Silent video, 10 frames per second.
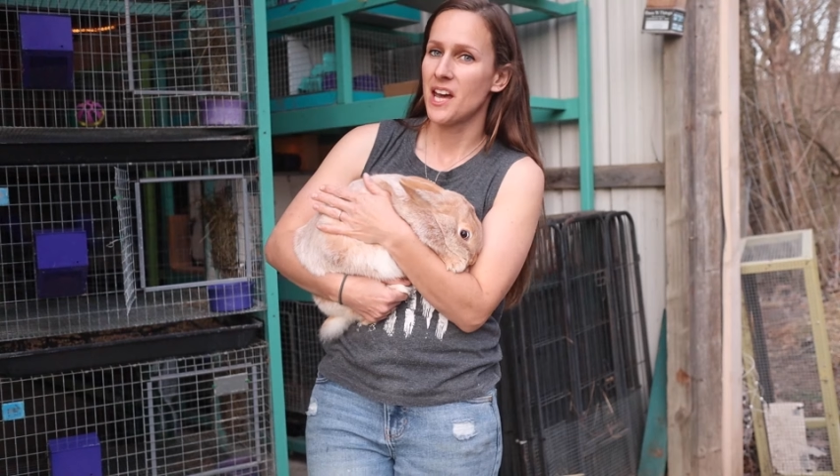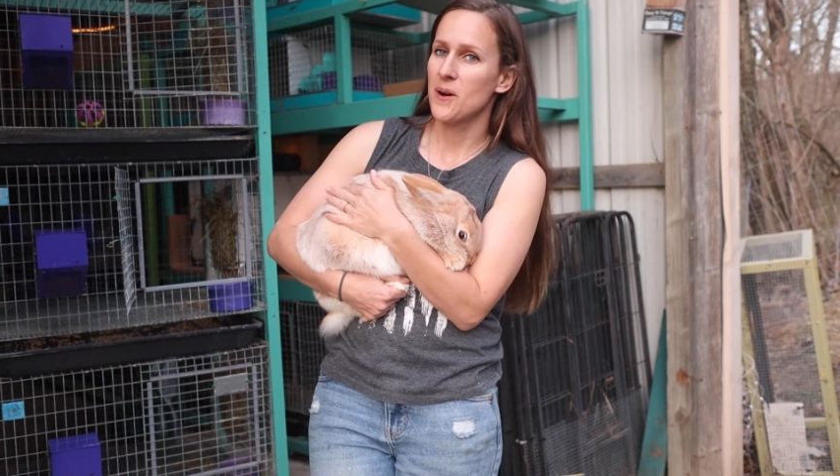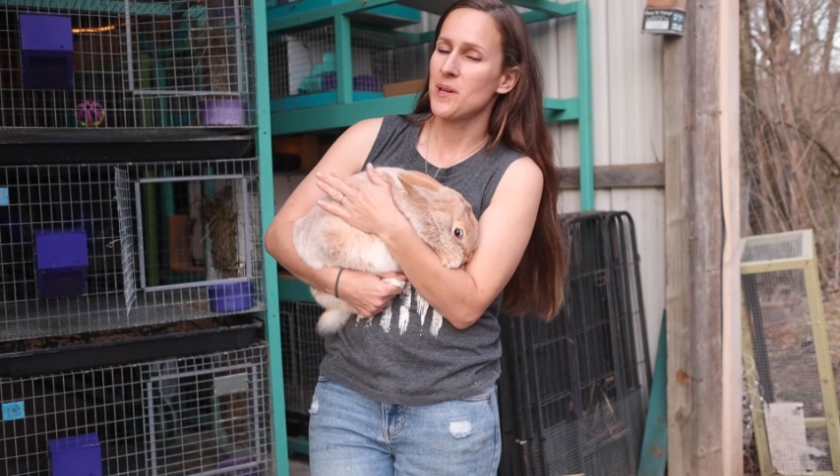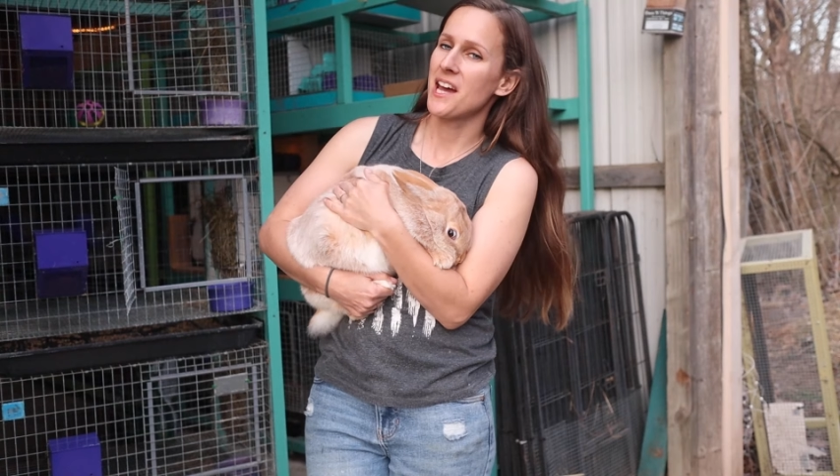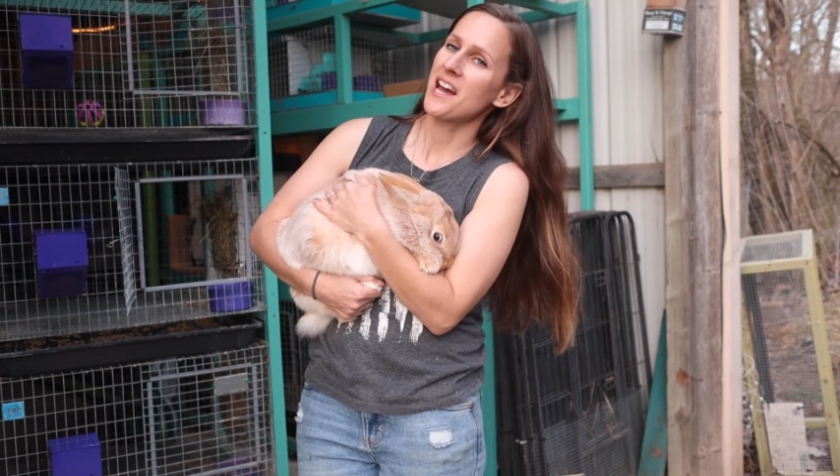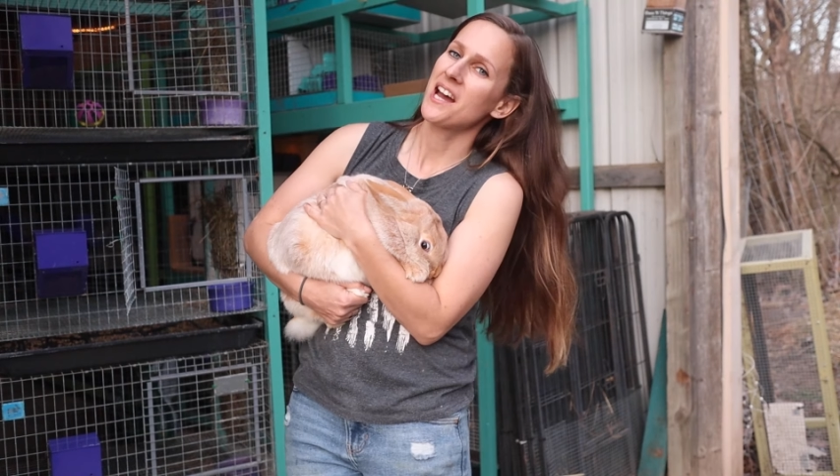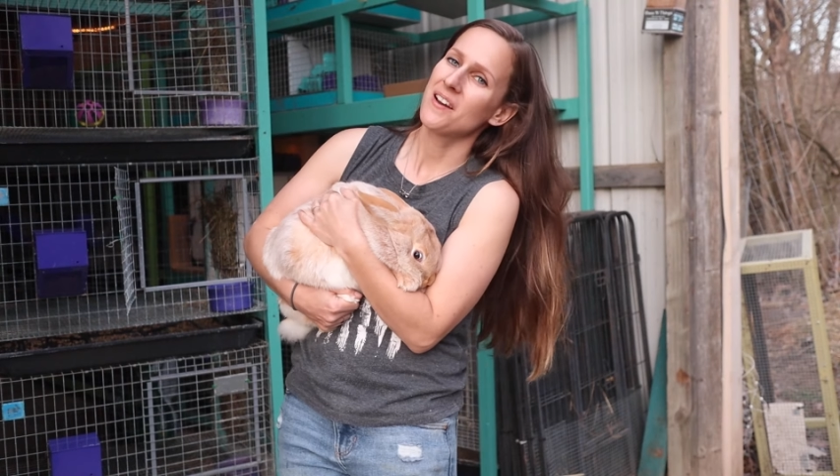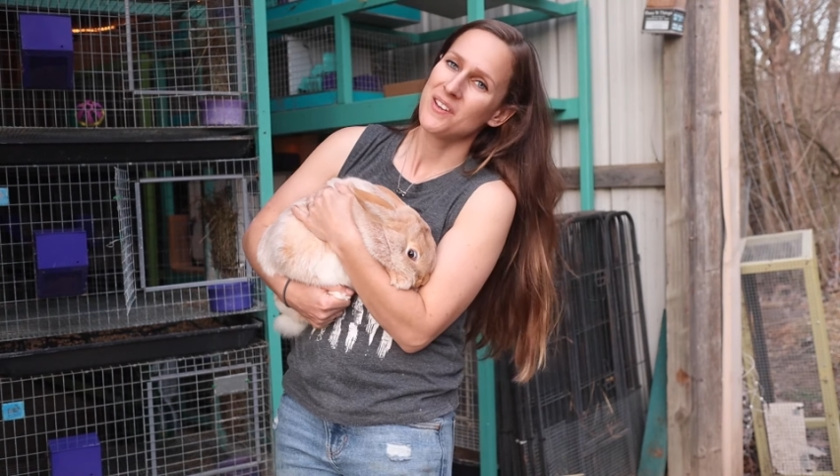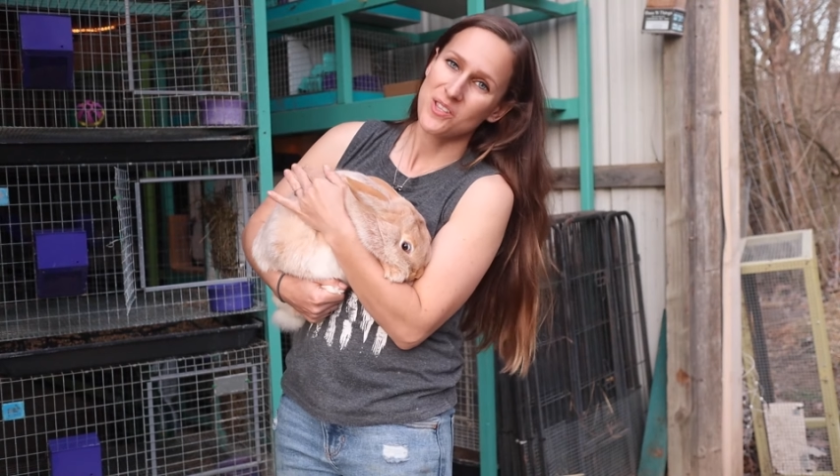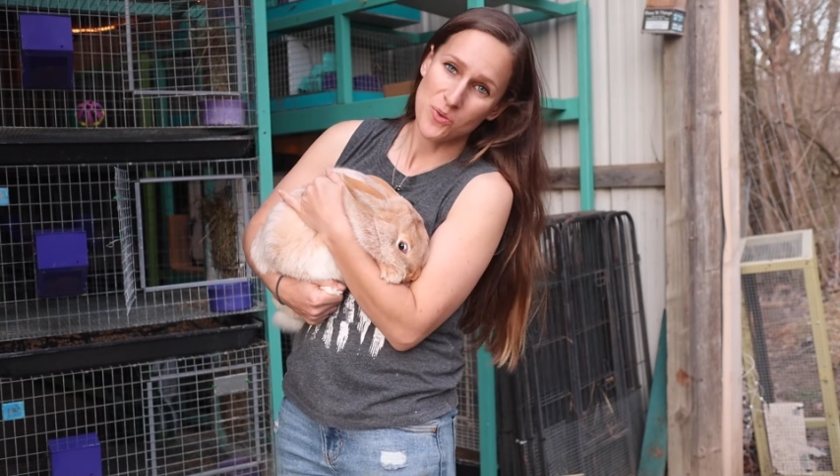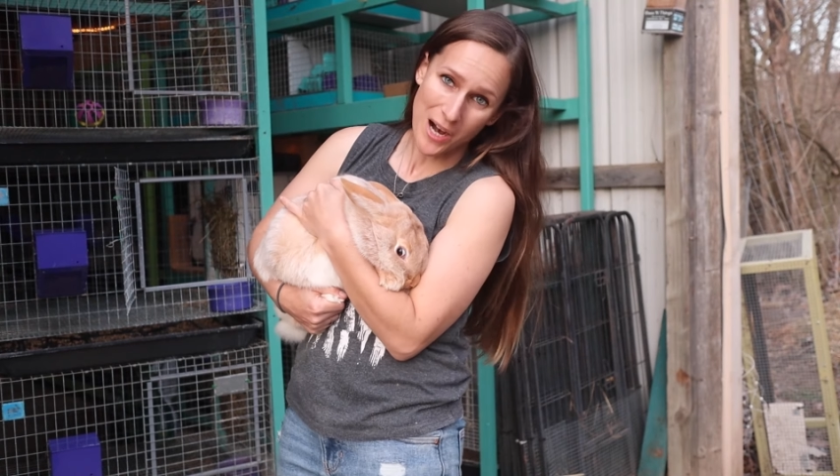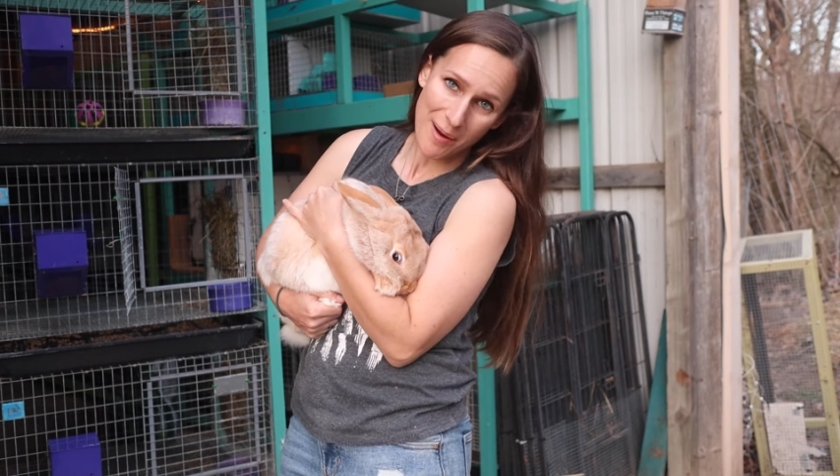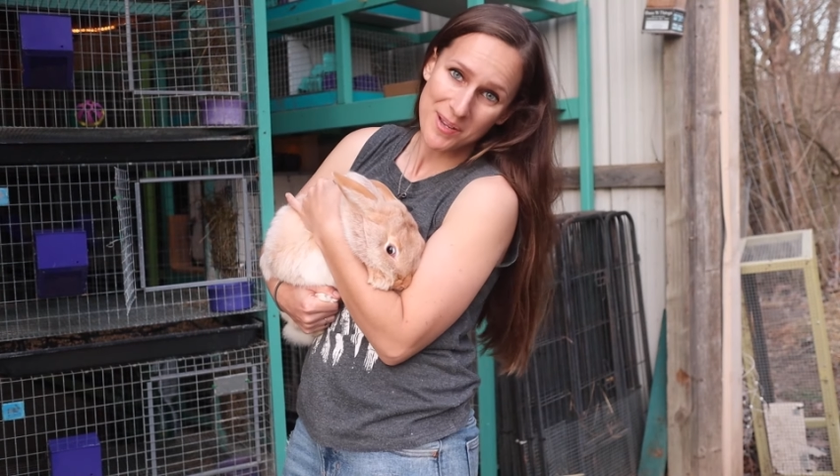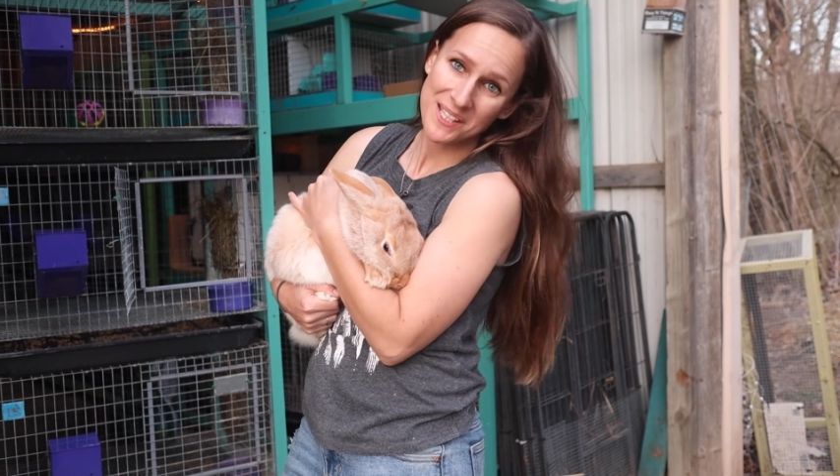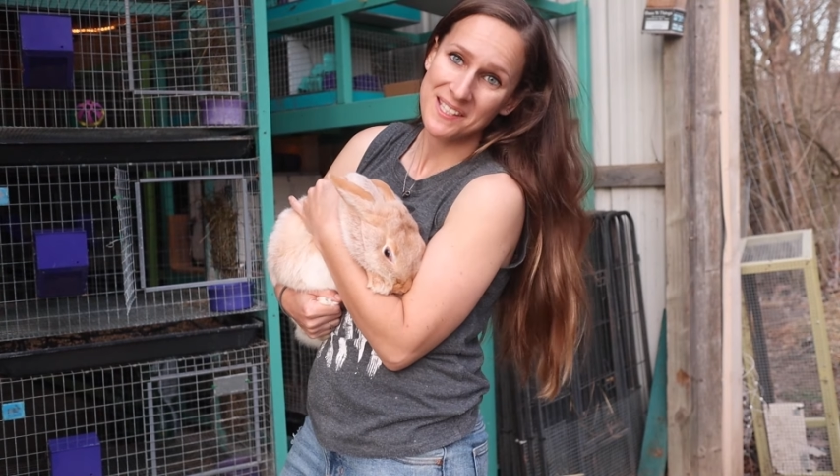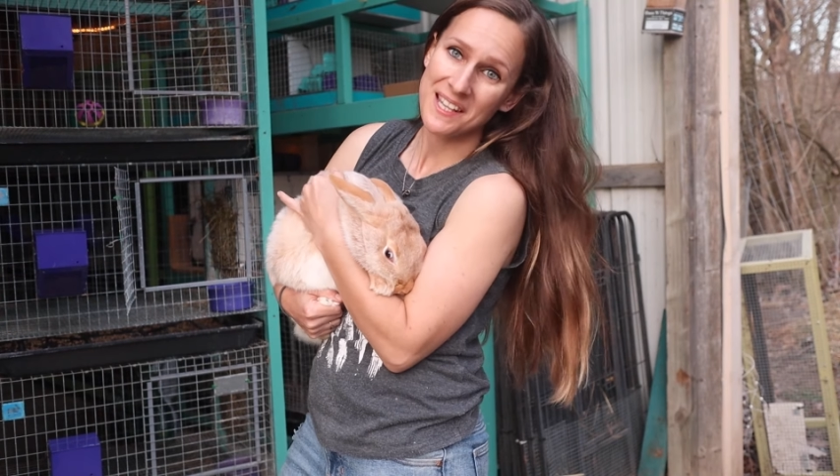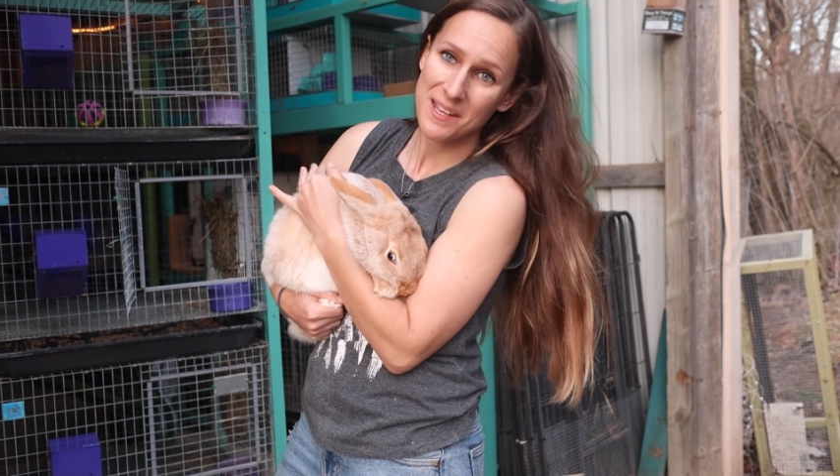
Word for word: Now we have the rabbits